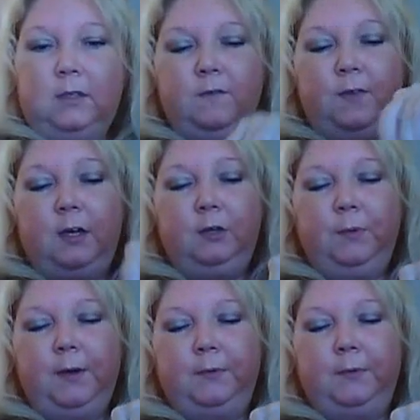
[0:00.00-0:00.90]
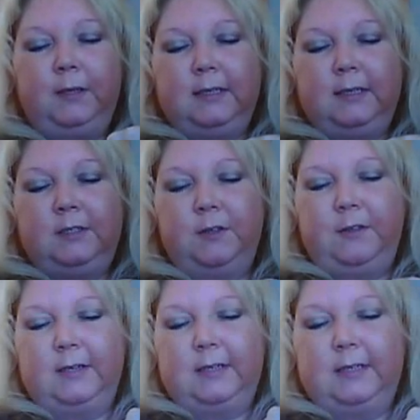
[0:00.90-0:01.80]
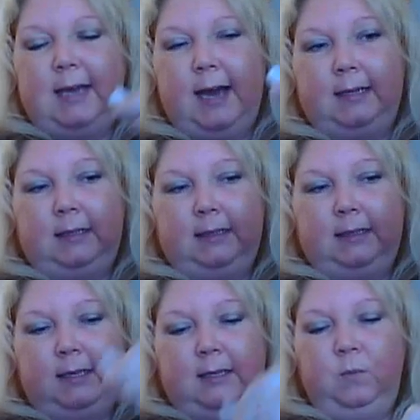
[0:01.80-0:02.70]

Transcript: Velcroed So they're exactly